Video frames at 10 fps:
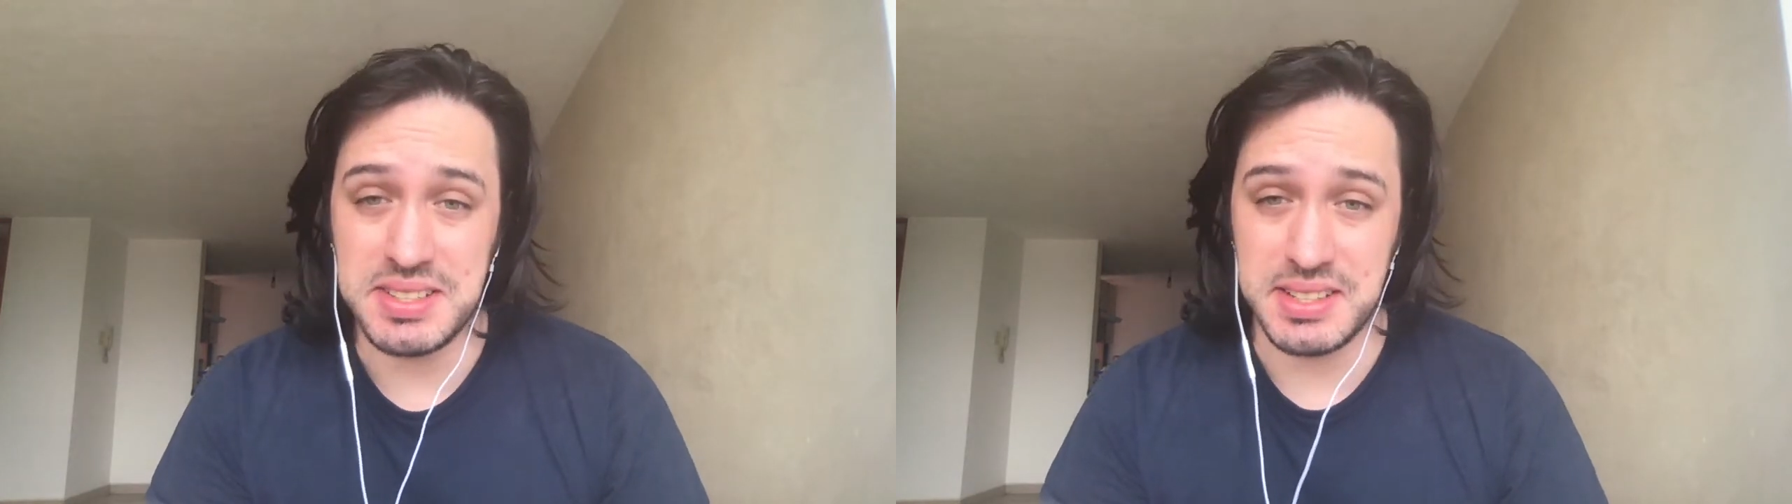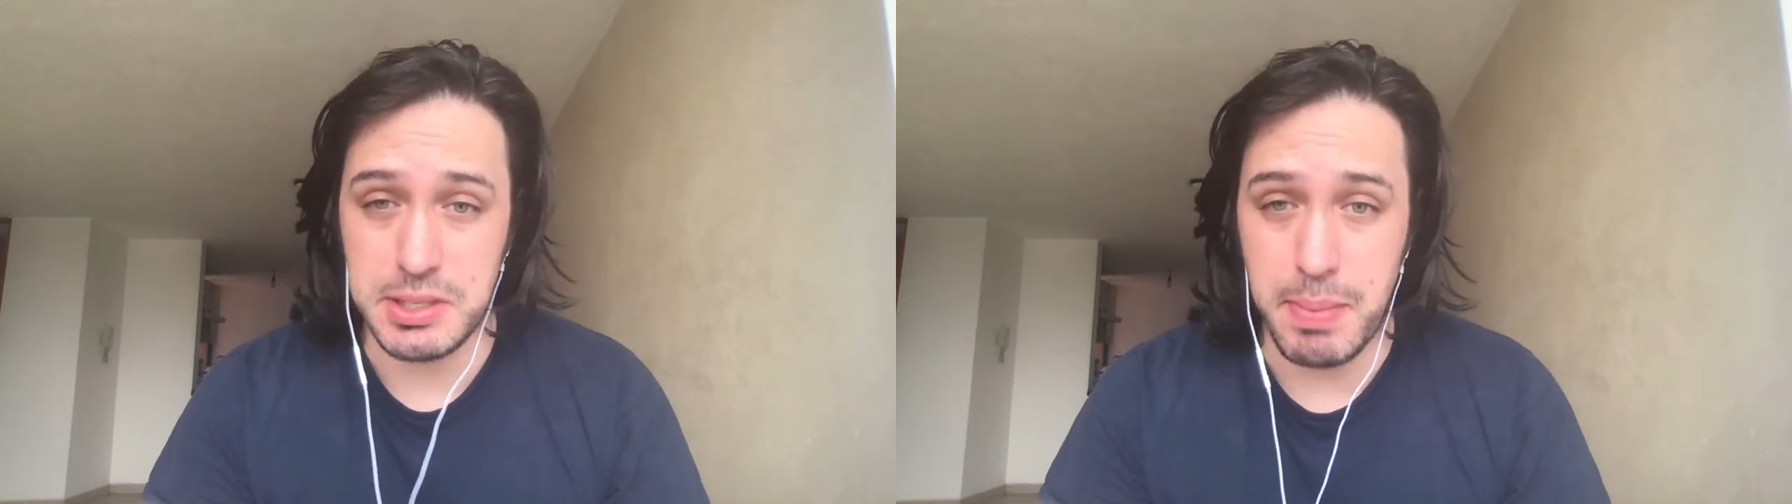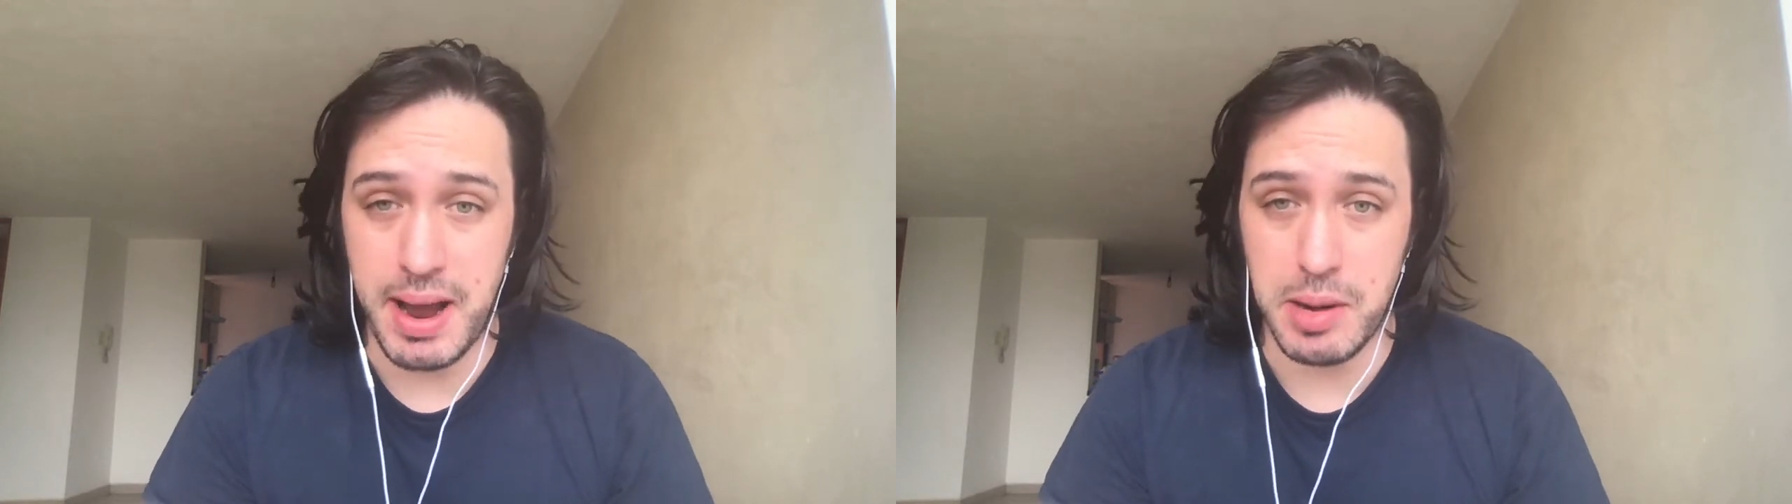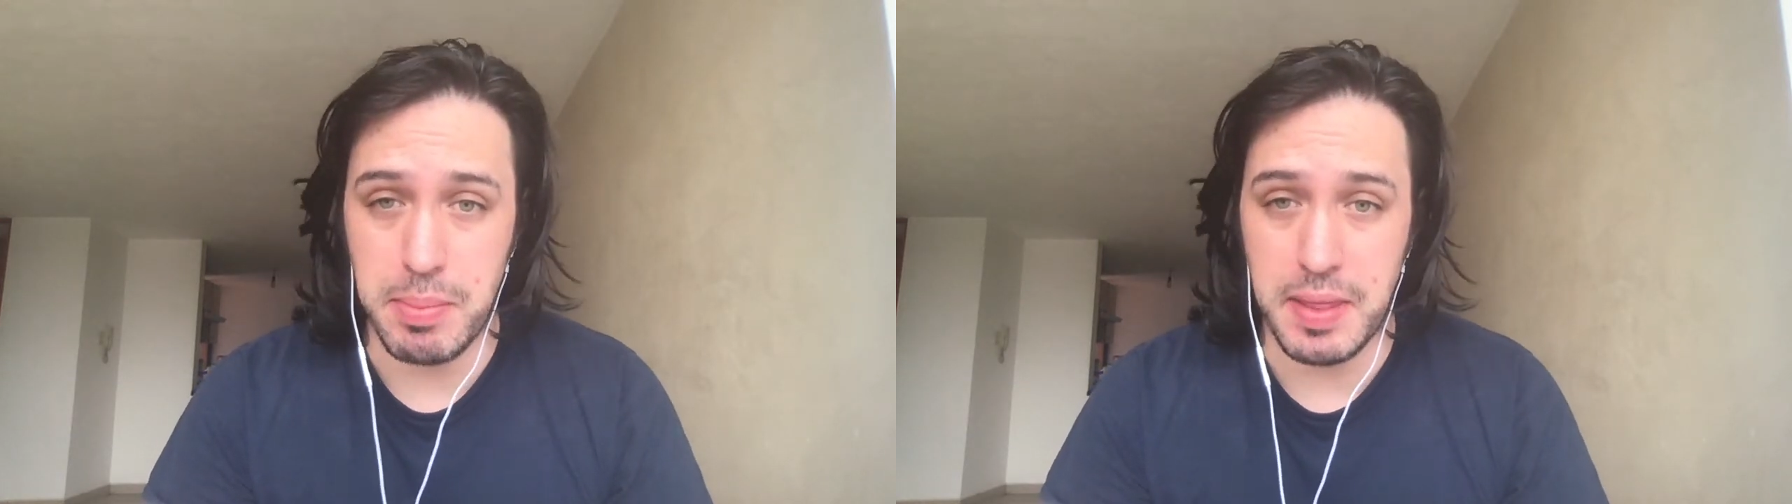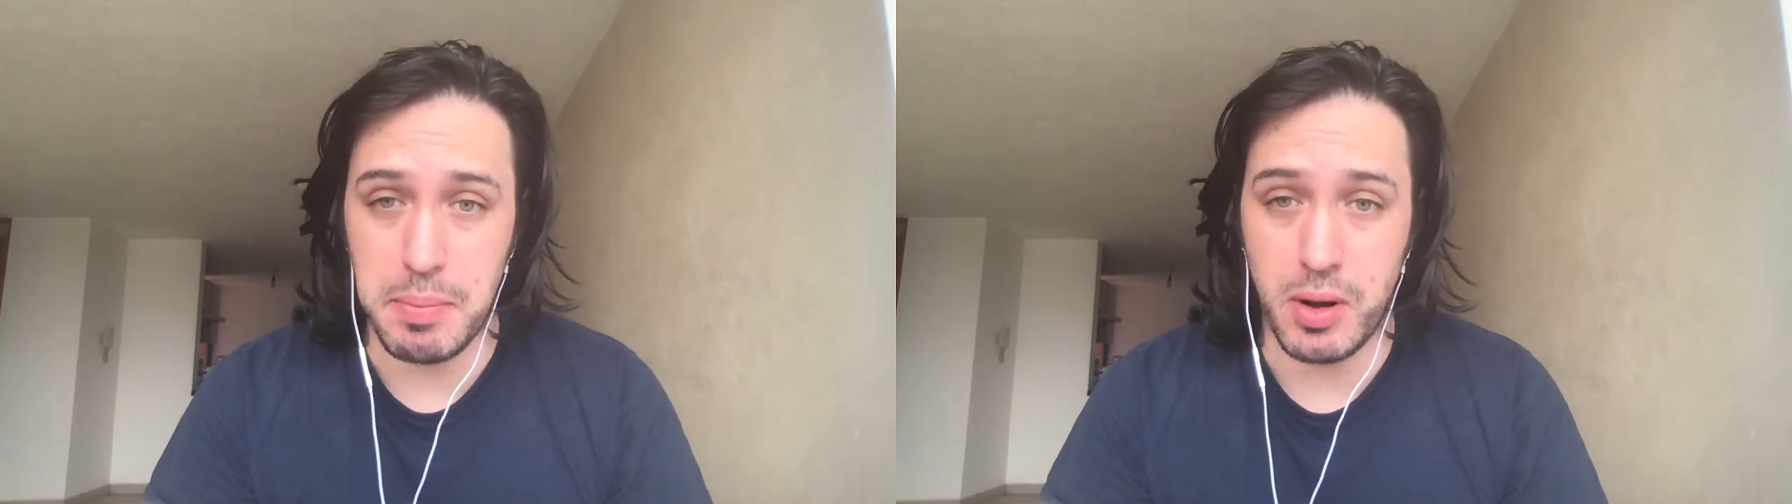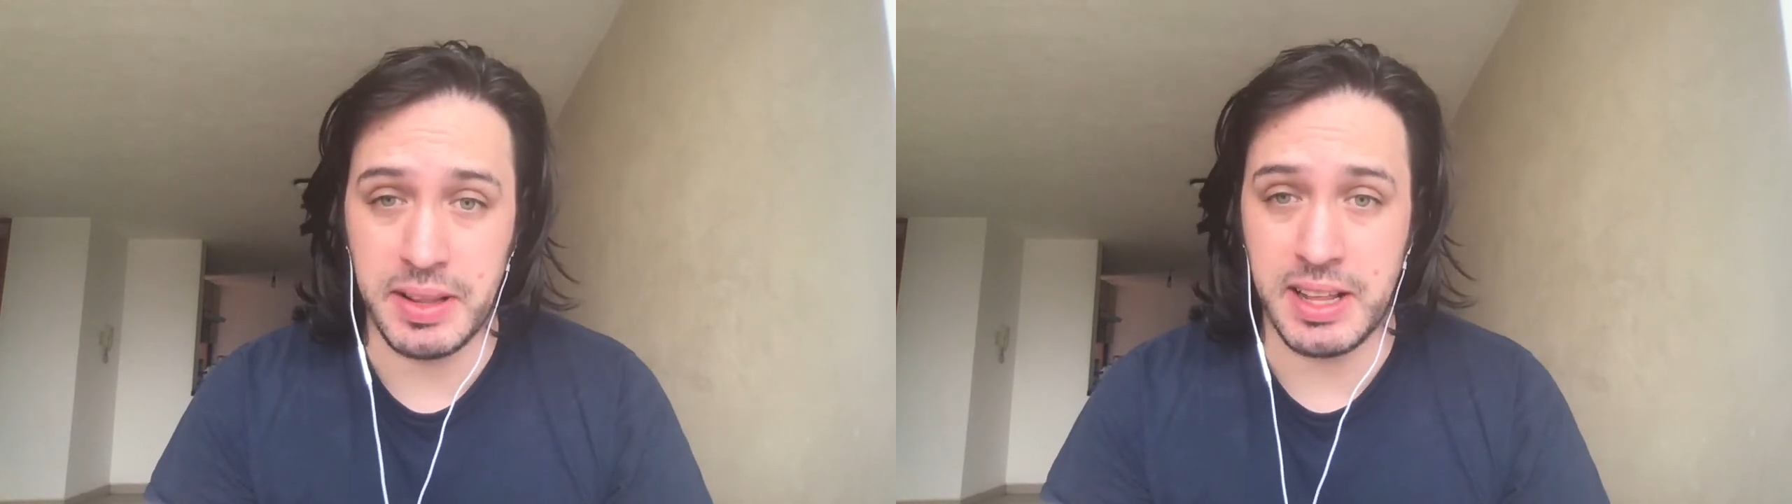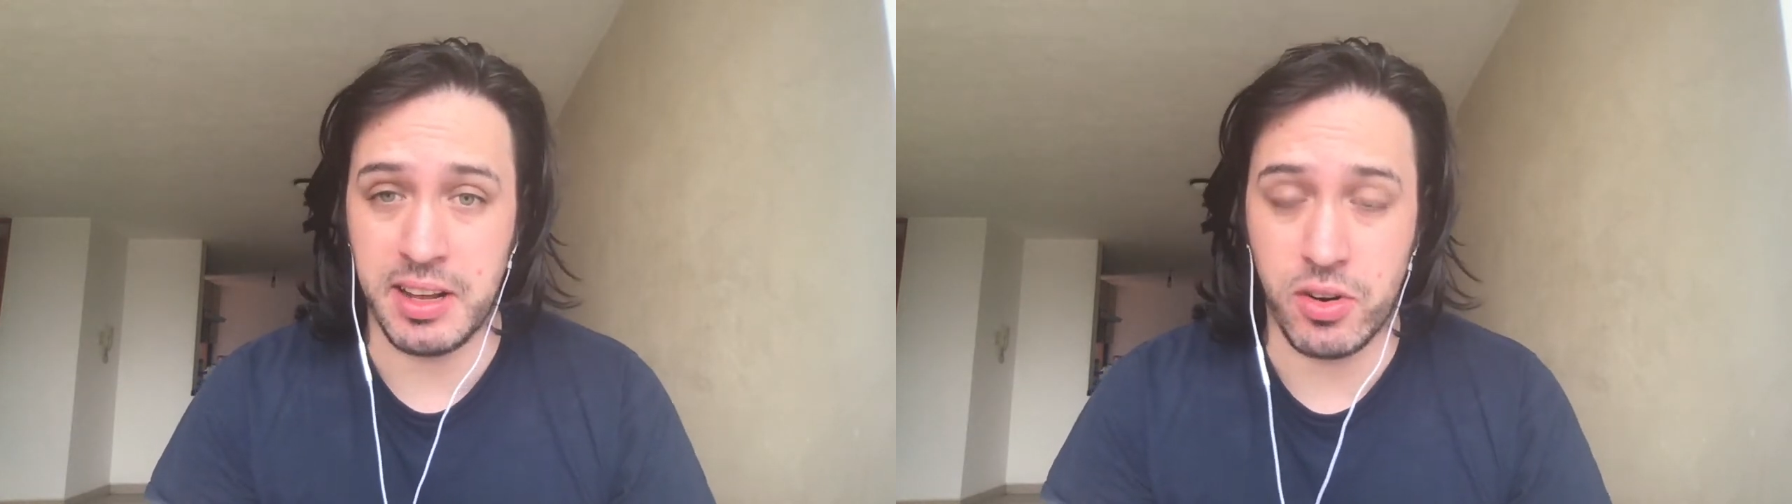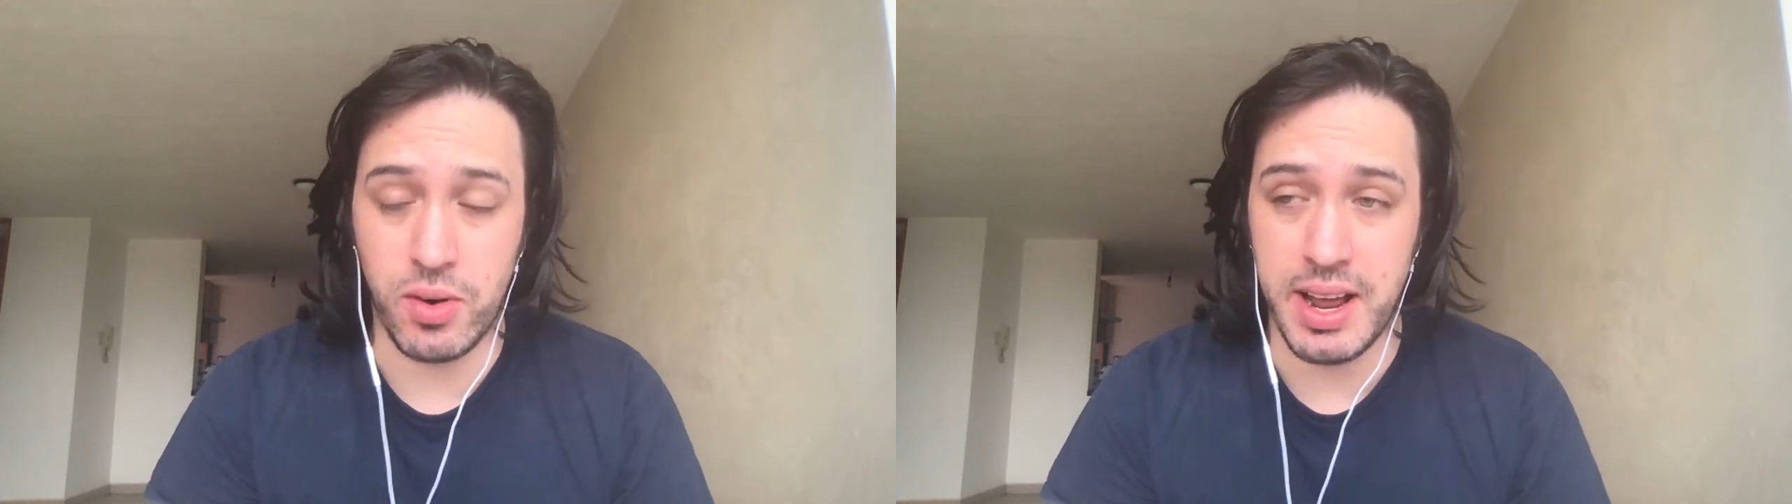inspired by the polyglot
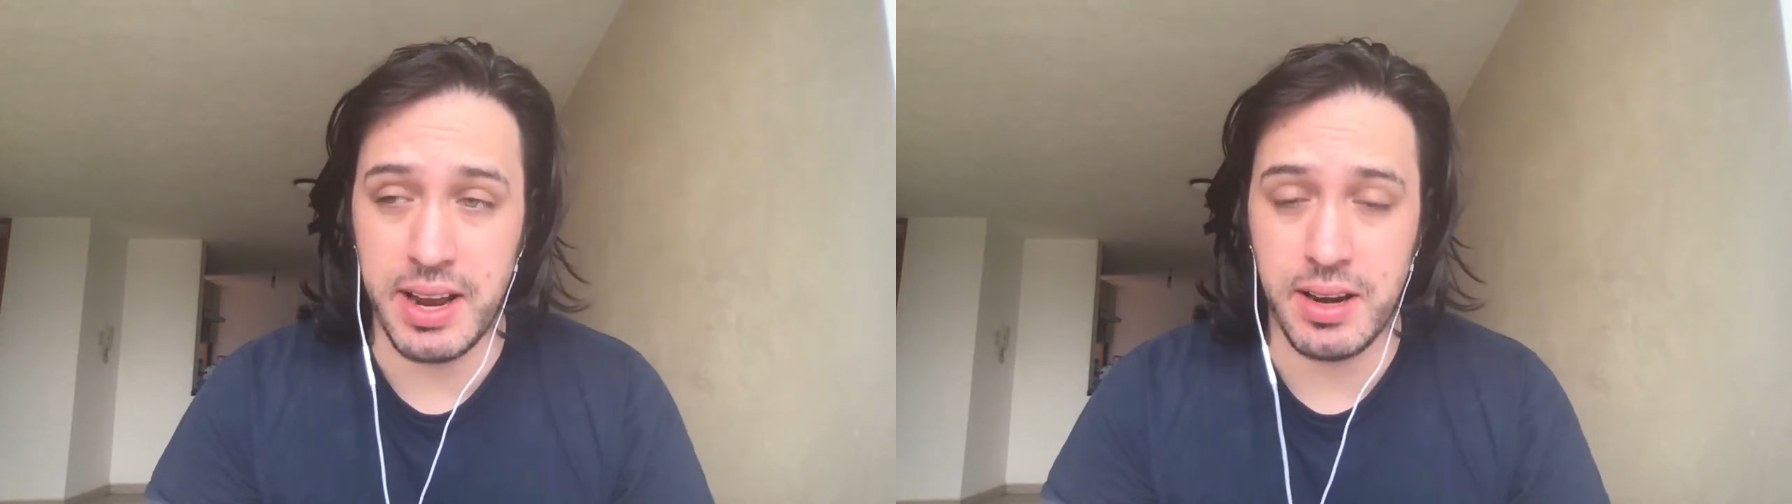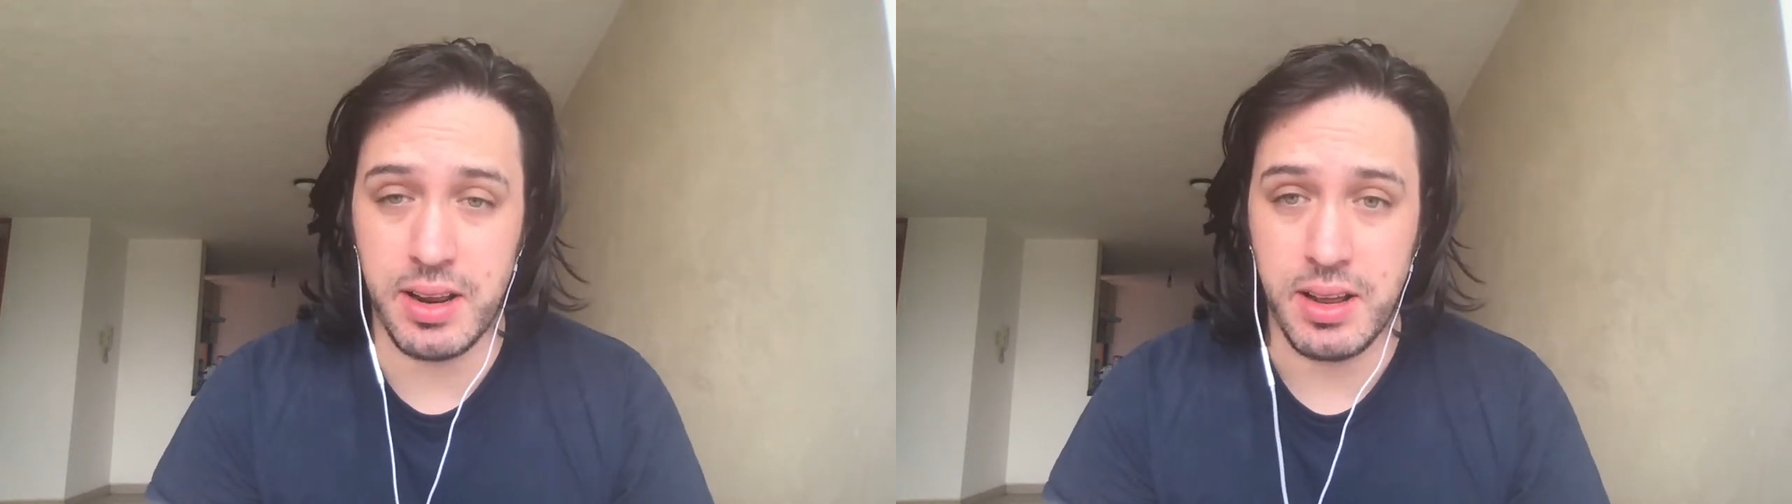grind